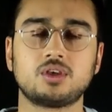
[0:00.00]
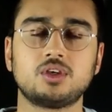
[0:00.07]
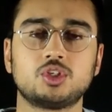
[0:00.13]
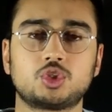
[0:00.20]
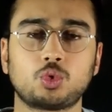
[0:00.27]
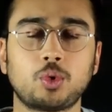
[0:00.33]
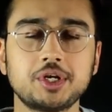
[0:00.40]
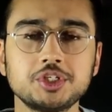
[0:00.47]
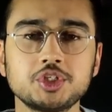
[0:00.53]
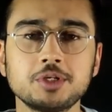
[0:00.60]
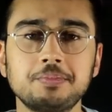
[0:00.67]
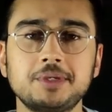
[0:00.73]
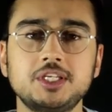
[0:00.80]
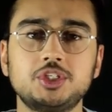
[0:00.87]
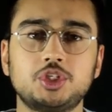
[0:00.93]
So what does it
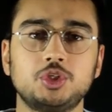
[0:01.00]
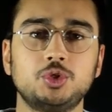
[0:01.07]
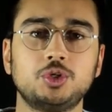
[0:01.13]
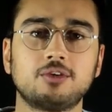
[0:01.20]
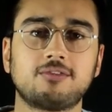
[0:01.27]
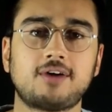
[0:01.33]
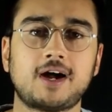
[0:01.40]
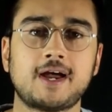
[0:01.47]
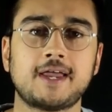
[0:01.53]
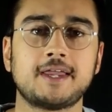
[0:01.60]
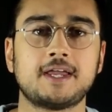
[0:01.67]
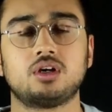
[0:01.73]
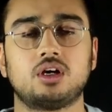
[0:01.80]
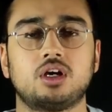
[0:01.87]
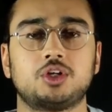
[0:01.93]
mean to unify
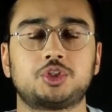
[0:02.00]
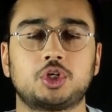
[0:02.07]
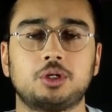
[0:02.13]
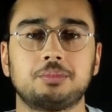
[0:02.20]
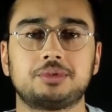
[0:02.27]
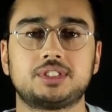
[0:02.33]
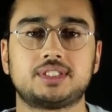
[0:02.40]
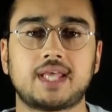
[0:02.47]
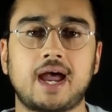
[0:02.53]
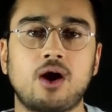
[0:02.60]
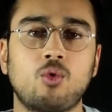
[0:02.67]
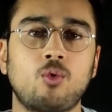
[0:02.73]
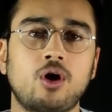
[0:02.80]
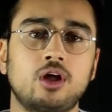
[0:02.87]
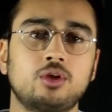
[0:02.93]
a term
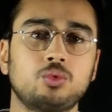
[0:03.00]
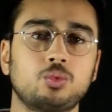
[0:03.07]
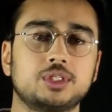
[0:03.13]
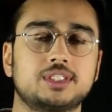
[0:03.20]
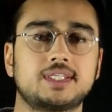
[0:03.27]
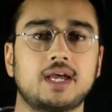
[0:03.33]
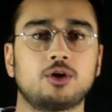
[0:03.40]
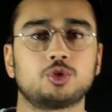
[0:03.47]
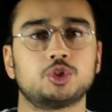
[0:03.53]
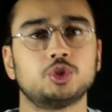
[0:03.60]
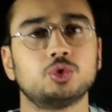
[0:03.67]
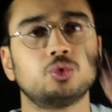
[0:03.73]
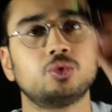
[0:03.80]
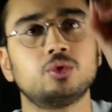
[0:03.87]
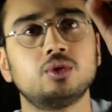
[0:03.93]
tau1 with tau2?